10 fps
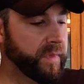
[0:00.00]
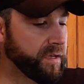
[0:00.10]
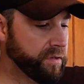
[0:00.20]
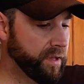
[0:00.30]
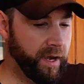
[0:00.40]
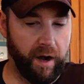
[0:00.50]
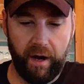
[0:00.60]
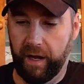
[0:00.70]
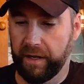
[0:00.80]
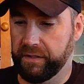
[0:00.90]
so they are
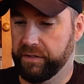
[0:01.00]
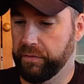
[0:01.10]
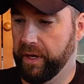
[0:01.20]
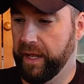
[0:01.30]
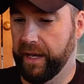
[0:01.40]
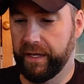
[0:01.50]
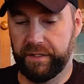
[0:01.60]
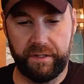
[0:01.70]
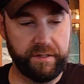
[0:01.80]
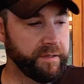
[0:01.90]
cut to 28
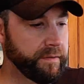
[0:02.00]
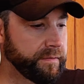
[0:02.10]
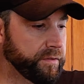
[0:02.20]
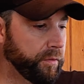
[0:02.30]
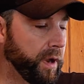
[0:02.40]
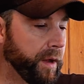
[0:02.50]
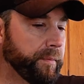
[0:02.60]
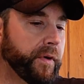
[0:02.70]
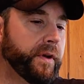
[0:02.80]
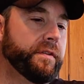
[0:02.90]
inches. So what I'm
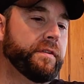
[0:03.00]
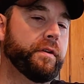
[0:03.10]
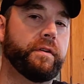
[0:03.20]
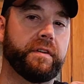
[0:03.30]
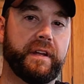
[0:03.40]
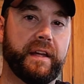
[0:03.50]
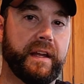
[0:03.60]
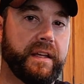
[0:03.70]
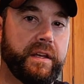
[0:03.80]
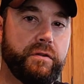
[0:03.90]
going to do is I'm going to
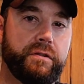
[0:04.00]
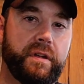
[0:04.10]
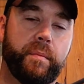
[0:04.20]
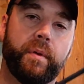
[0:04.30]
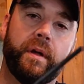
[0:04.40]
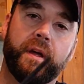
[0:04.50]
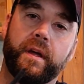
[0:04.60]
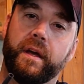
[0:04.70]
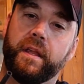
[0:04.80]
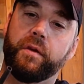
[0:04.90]
get a Q-tip,
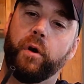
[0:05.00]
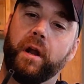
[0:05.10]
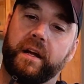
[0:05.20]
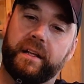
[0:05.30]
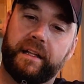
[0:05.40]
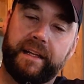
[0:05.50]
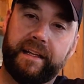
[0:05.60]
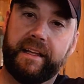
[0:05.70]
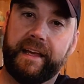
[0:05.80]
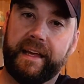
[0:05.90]
and you want to
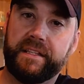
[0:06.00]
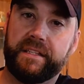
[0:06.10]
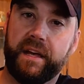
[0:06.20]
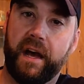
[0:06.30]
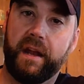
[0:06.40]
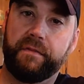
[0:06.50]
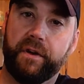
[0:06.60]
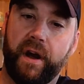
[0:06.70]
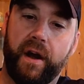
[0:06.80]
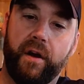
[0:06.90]
clean the inside of
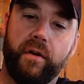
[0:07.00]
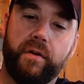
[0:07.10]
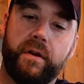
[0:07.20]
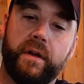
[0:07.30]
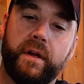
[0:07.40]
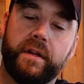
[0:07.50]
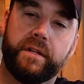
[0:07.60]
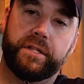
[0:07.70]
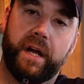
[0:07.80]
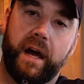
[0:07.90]
your arrow
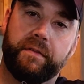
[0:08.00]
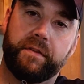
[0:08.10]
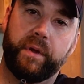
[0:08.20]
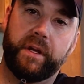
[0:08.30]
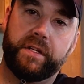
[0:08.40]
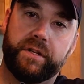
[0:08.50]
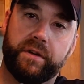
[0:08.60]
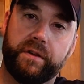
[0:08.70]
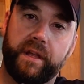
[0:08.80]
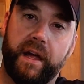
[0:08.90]
shaft to make
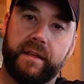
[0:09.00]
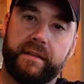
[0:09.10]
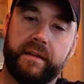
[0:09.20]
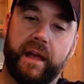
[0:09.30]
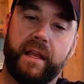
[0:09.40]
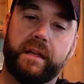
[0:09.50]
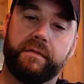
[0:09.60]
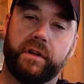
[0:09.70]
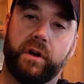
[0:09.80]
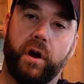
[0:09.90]
sure that any of
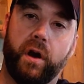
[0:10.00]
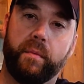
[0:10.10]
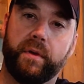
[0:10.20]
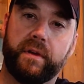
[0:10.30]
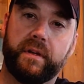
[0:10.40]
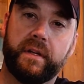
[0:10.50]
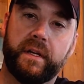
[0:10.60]
the carbon,